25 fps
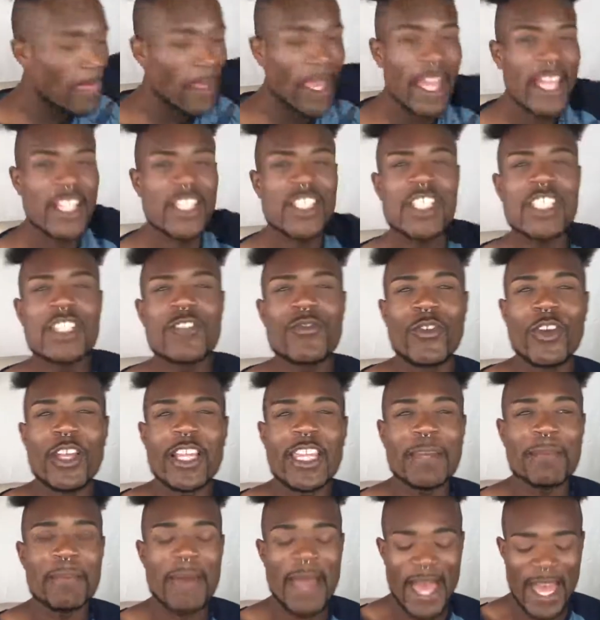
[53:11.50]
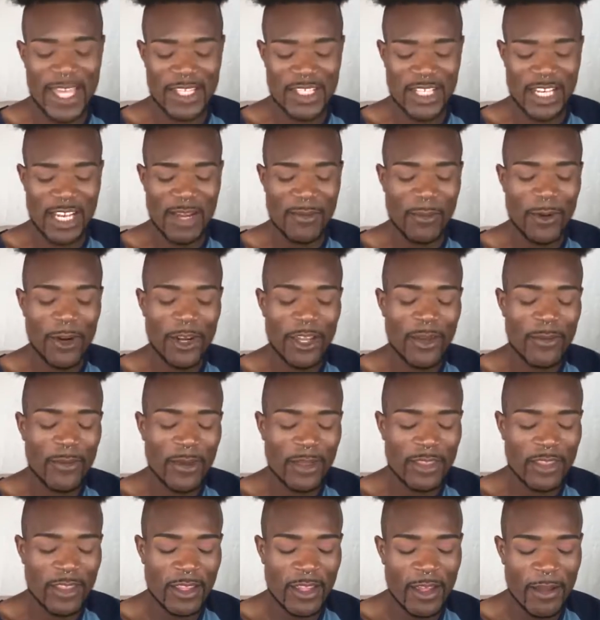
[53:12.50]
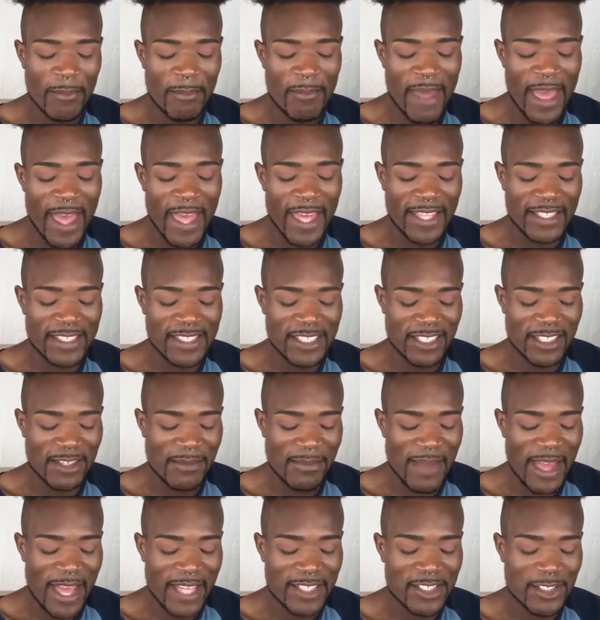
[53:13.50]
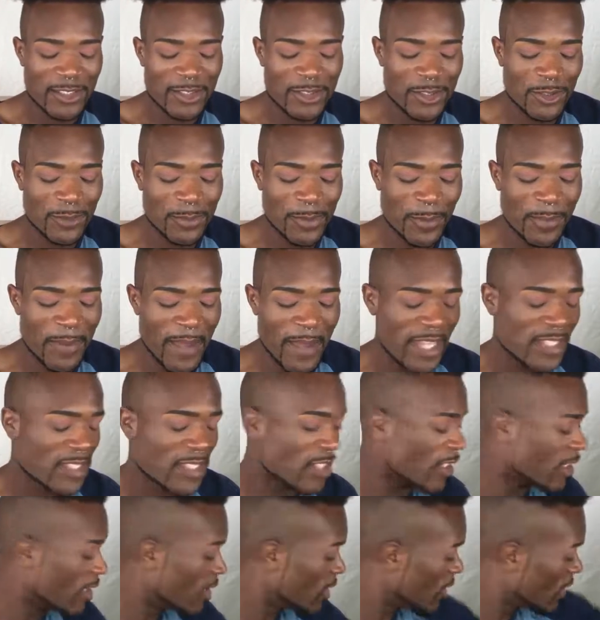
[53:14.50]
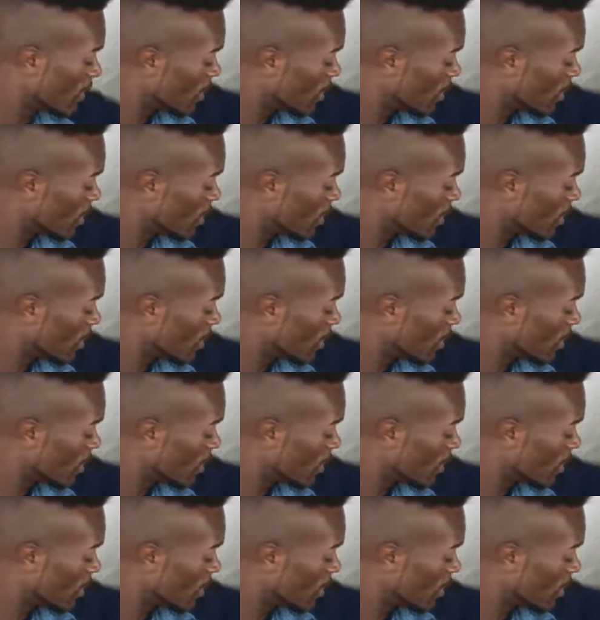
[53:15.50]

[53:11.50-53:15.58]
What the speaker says: It's just really patchy. I'm working with the mattes, and the mattes are super patchy.